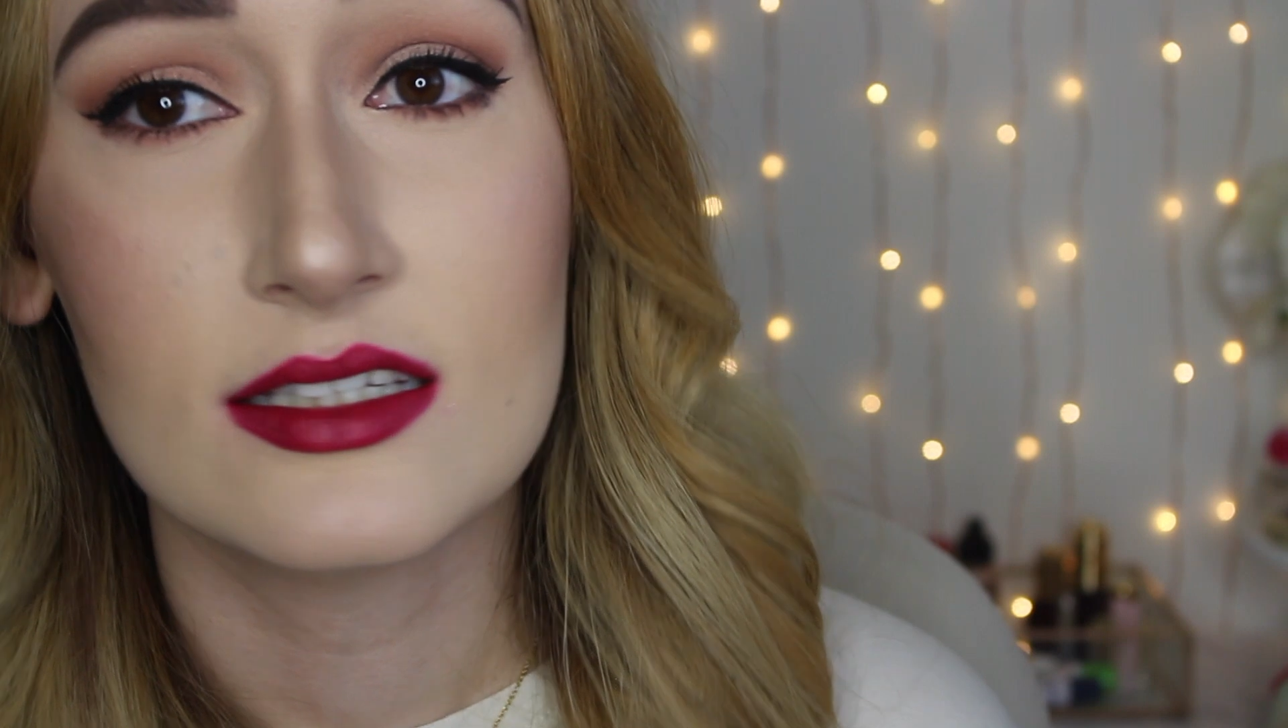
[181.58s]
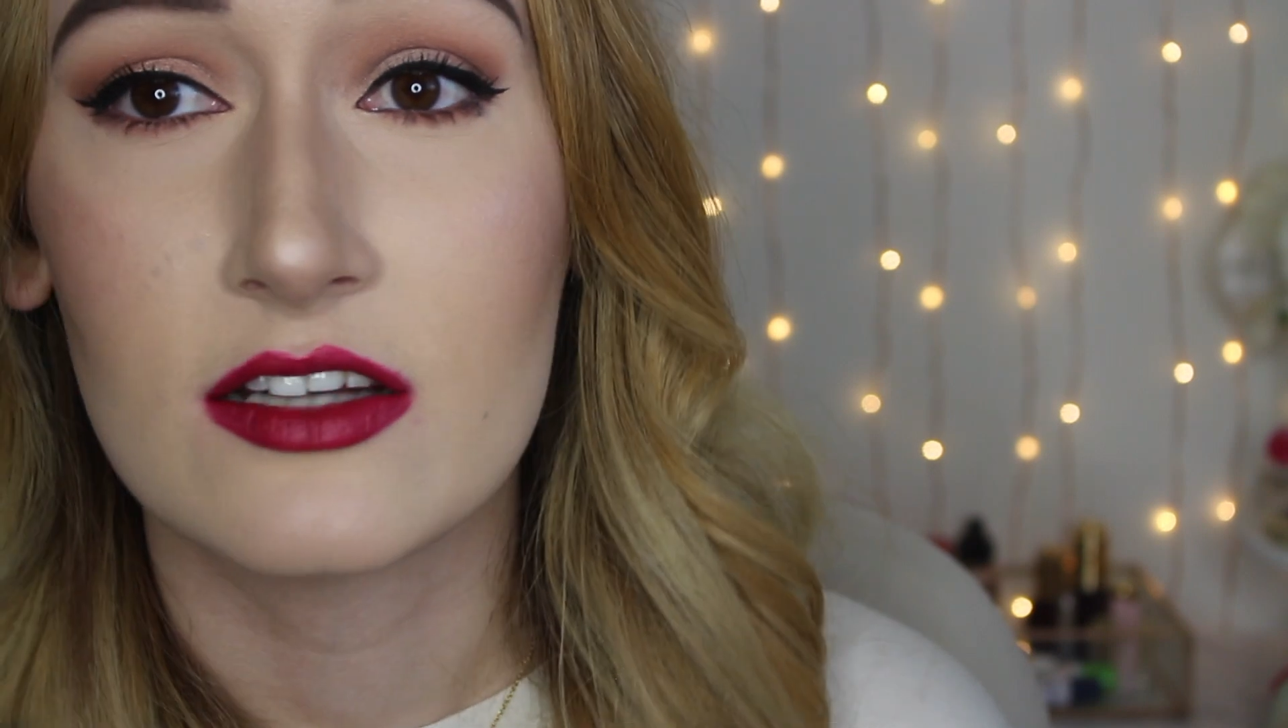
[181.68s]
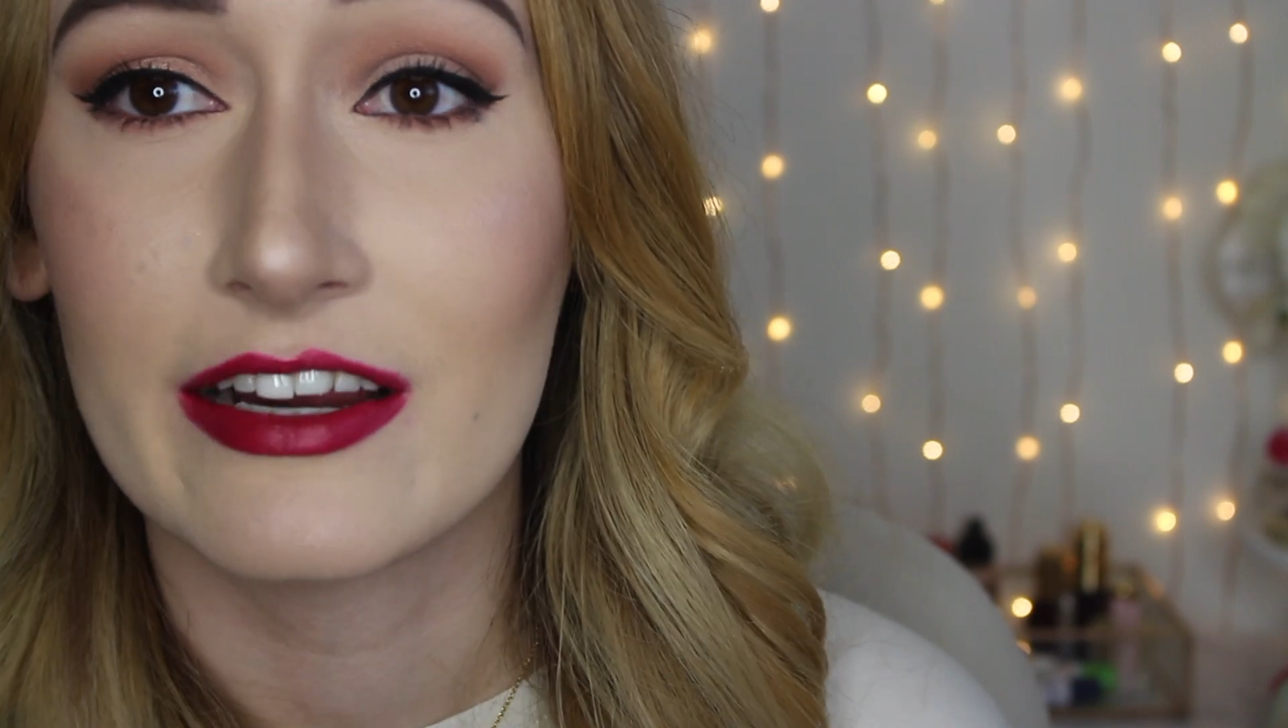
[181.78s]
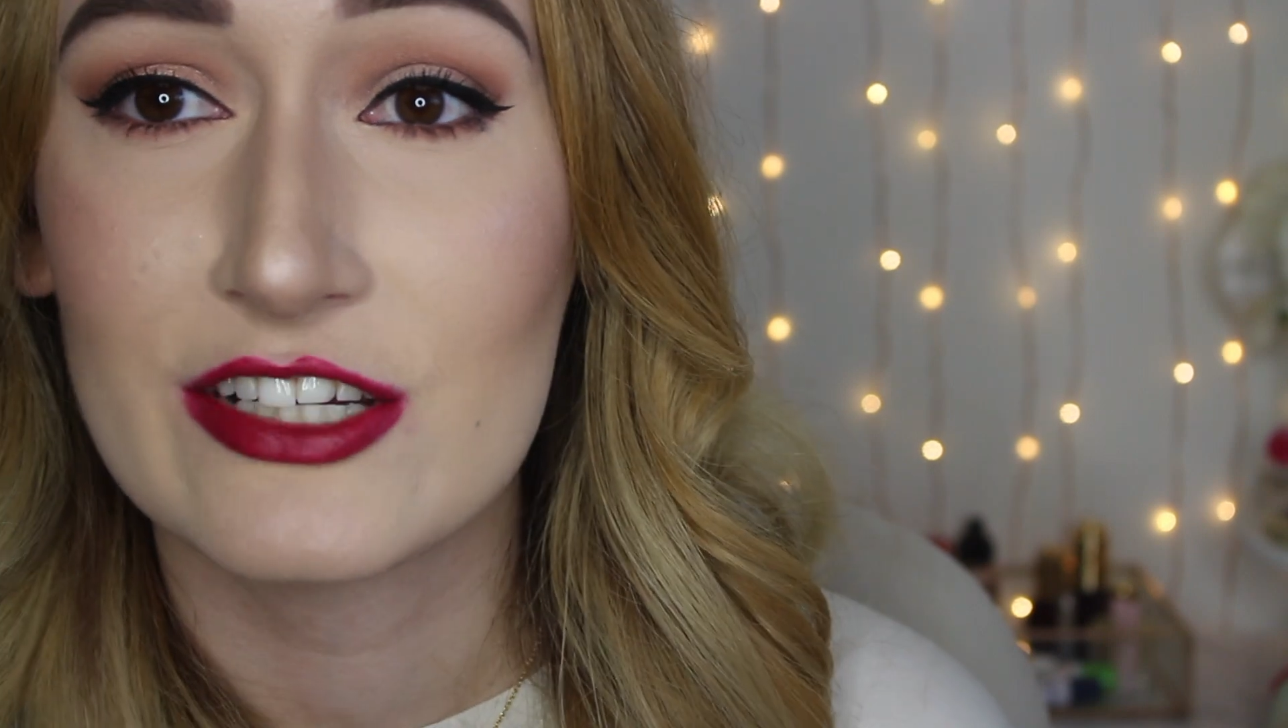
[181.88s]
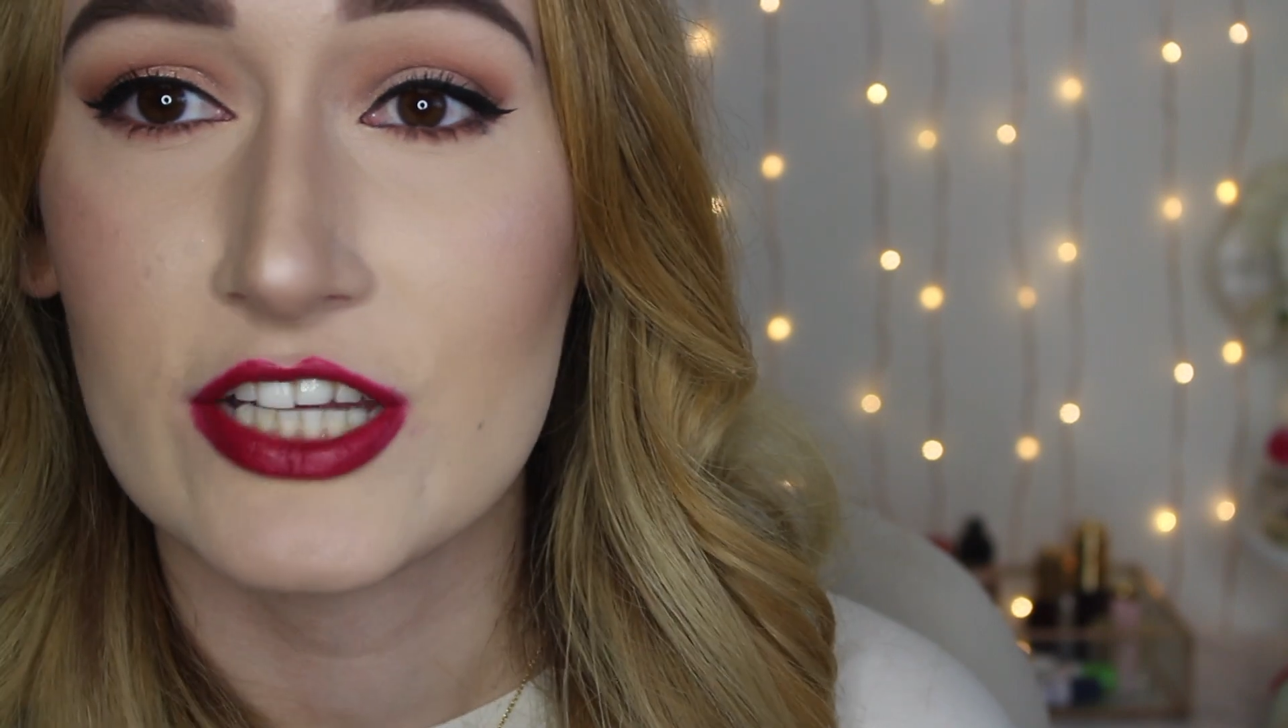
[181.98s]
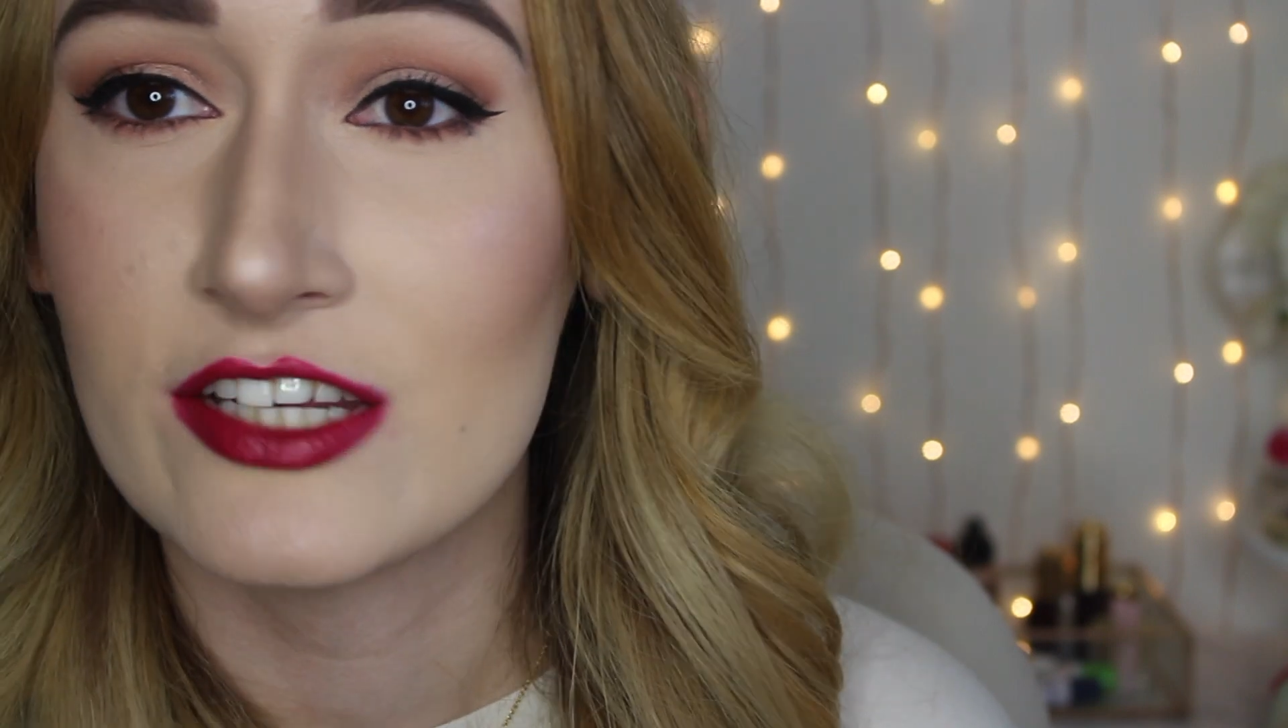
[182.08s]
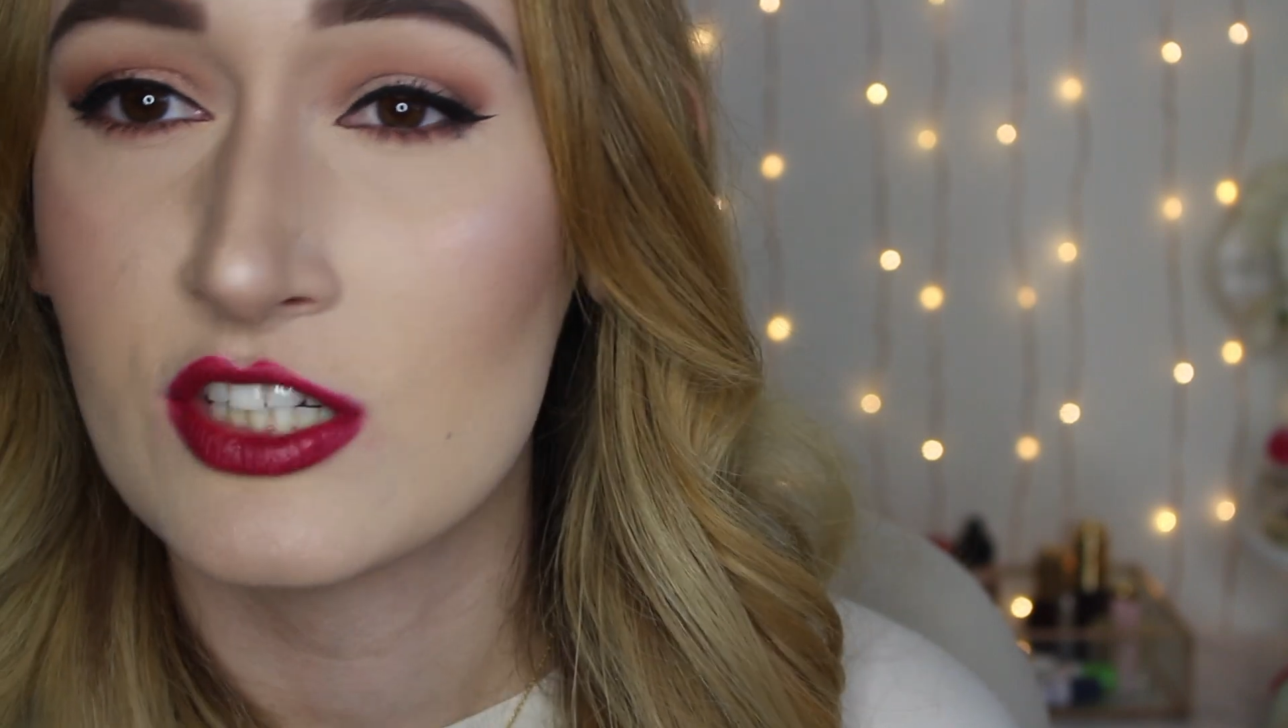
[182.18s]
a dark shade,